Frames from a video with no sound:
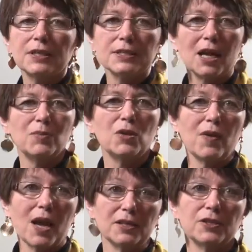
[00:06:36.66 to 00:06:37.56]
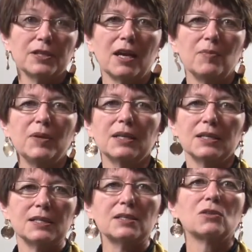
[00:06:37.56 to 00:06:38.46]
the time you've had your
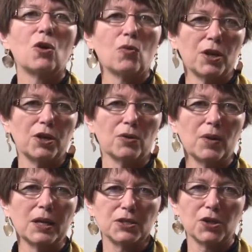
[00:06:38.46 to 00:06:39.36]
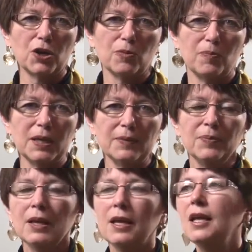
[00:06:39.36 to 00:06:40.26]
diabetes, the lower your rates are going to be.
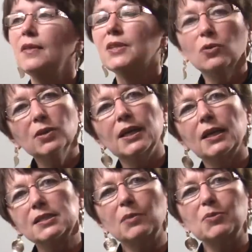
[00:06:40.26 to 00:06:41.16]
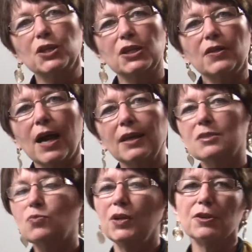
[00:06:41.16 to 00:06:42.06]
The only exception to that
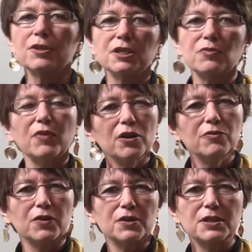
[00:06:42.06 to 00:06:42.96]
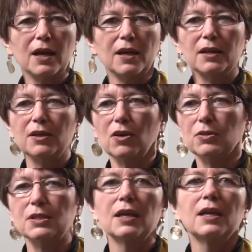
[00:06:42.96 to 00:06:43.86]
is when you're just very first
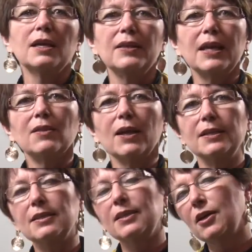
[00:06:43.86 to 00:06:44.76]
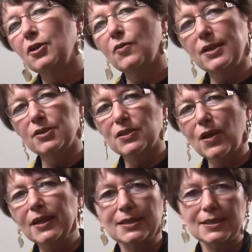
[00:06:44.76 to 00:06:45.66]
diagnosed. The underwriters
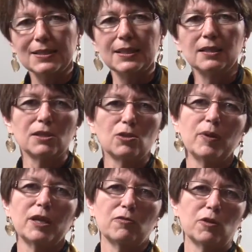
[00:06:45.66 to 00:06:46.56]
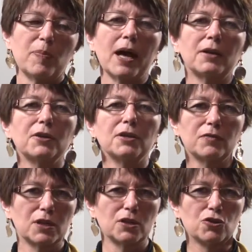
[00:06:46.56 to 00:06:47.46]
like to see a little bit of a pattern of
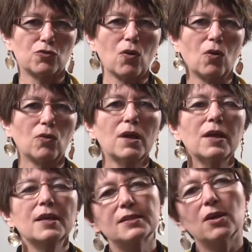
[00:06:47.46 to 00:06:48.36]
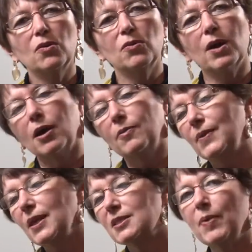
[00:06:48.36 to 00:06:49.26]
control. So
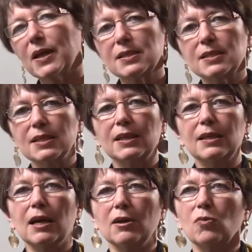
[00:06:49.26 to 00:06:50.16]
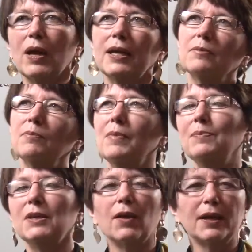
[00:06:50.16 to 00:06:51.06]
it's best to wait
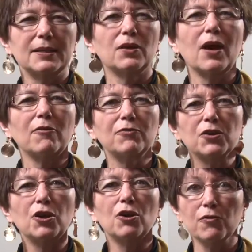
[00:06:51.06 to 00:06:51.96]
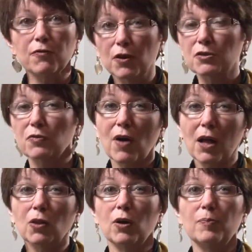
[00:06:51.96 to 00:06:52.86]
maybe like till after your first
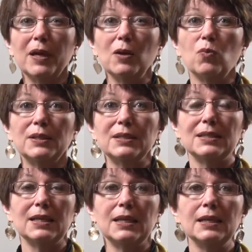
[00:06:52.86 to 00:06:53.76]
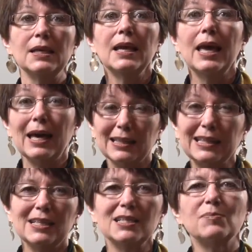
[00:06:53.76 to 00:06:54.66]
follow-up A1C, at
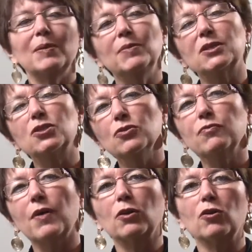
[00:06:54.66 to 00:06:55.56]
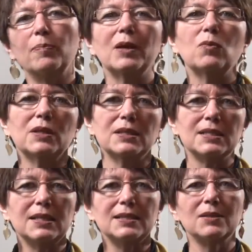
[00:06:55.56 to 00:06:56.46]
least, maybe 2 follow-up
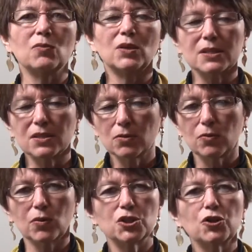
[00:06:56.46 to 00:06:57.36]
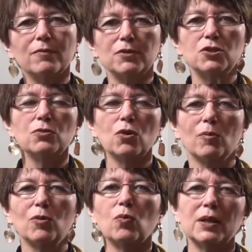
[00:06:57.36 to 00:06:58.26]
A1Cs, and once you have 2
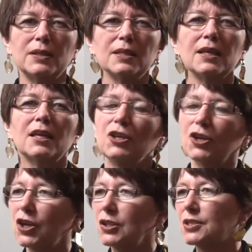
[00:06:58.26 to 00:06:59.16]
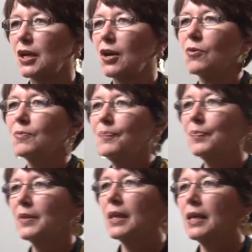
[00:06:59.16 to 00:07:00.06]
normal ones, you're good to go.
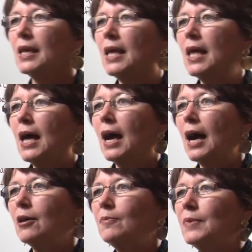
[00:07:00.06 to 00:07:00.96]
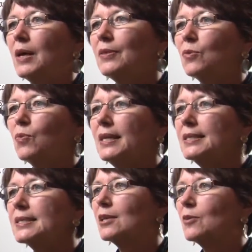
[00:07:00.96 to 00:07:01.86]
The
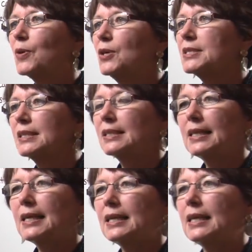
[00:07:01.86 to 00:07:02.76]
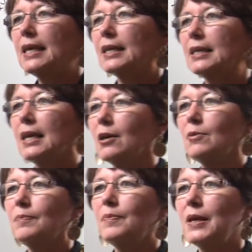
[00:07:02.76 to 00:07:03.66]
rates a person can get,
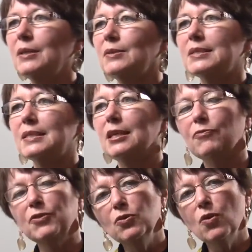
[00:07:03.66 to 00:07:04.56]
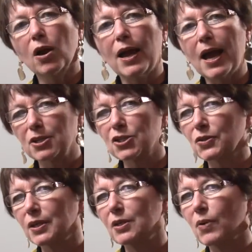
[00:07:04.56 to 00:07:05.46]
if you are
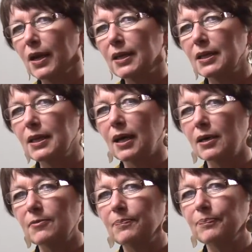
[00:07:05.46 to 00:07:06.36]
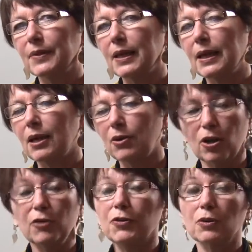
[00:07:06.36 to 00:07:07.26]
actually rated, or
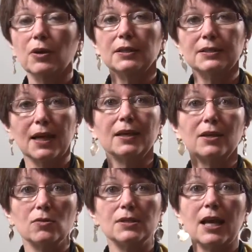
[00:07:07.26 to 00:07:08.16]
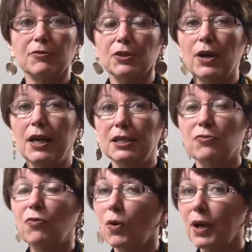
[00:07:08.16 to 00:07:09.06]
if you're diagnosed after age
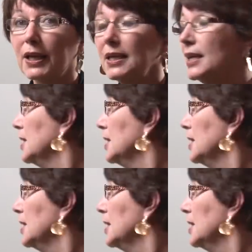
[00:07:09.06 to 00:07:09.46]
40,